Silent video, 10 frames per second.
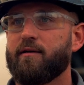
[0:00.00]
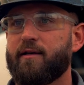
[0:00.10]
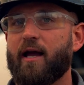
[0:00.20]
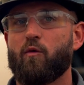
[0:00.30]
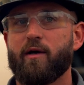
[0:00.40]

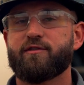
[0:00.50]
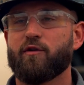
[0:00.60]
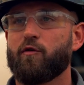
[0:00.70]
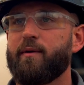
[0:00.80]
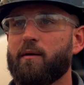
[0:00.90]
gangways,
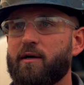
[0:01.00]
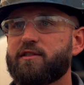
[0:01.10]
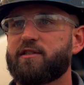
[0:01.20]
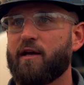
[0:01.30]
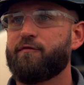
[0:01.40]
so they'll be a
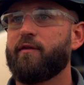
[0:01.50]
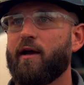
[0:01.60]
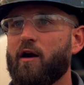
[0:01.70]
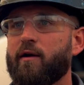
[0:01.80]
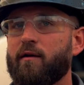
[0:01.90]
much safer
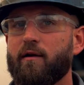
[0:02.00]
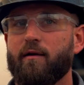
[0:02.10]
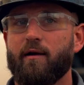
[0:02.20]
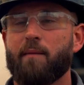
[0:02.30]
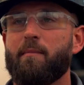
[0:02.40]
there and
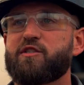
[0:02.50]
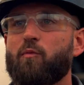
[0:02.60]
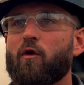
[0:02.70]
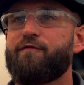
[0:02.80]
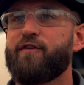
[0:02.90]
a much
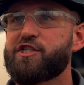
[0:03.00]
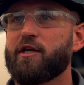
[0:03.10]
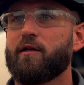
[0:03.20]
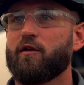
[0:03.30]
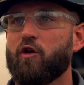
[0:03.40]
more
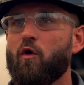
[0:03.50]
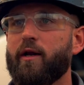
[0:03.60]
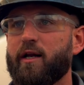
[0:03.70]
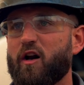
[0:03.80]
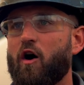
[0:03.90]
efficient
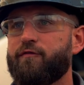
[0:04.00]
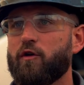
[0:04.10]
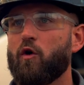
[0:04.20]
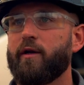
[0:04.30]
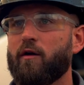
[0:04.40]
loading and
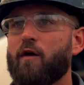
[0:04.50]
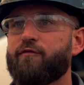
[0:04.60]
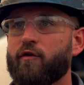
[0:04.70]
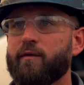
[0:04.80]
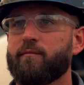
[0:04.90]
offloading
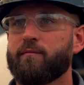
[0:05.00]
offering.